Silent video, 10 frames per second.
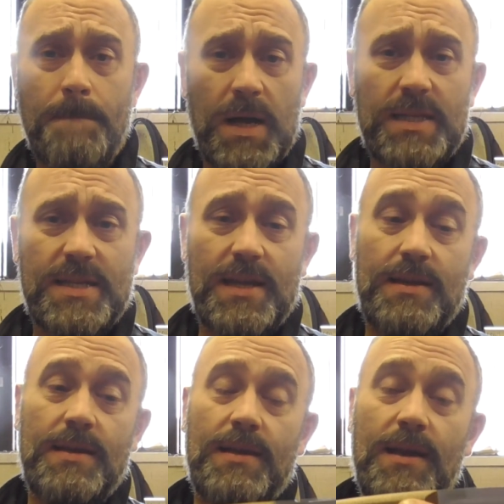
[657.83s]
But
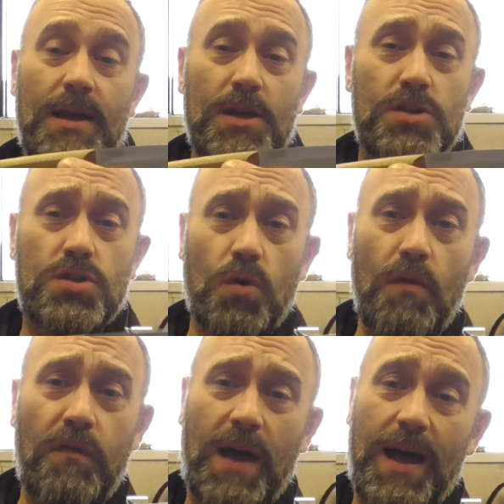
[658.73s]

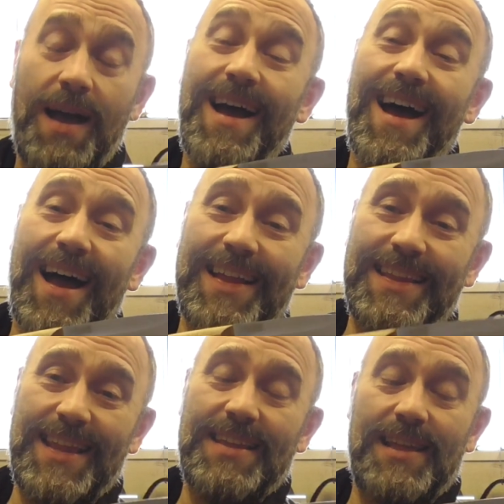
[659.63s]
so far, I
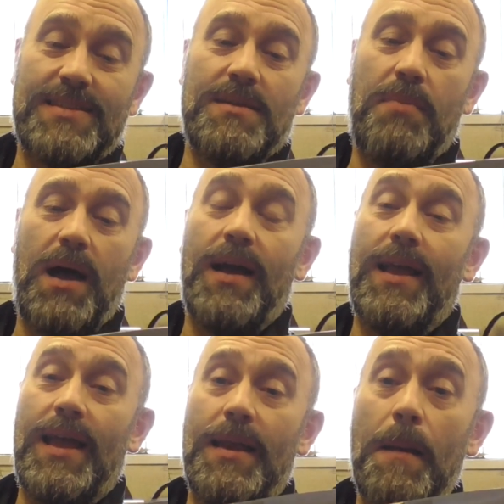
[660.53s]
think that's a
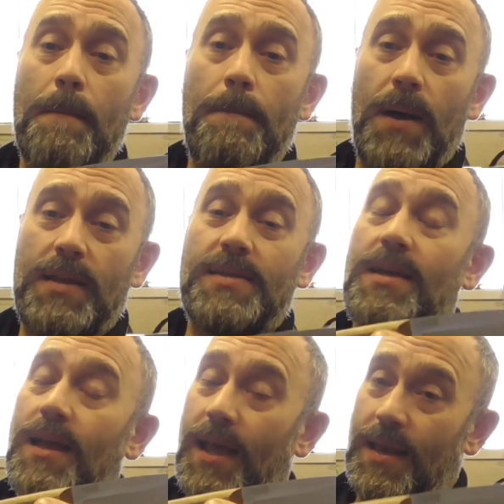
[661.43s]
bargain,
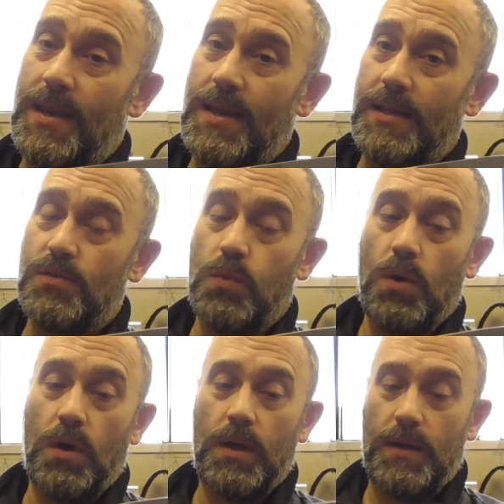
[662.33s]
but it needs
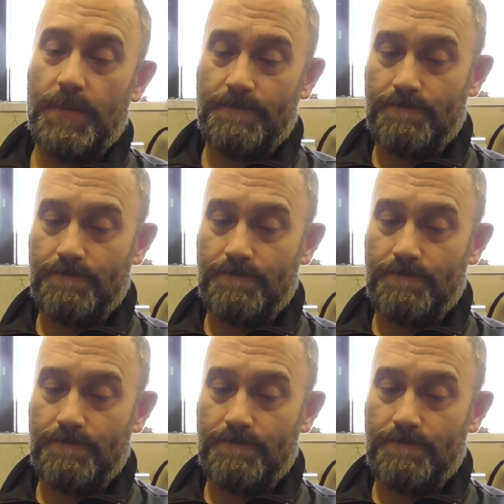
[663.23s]
work.